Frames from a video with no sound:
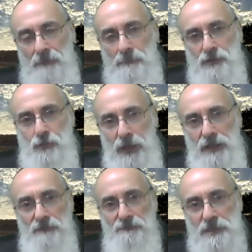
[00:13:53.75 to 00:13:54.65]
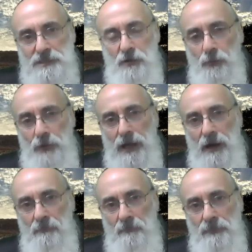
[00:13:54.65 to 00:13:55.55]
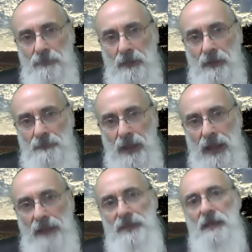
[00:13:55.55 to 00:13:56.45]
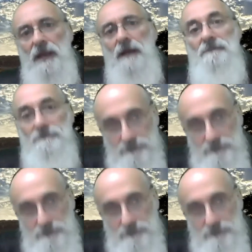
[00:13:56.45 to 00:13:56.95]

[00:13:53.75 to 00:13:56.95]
between the physical realm and the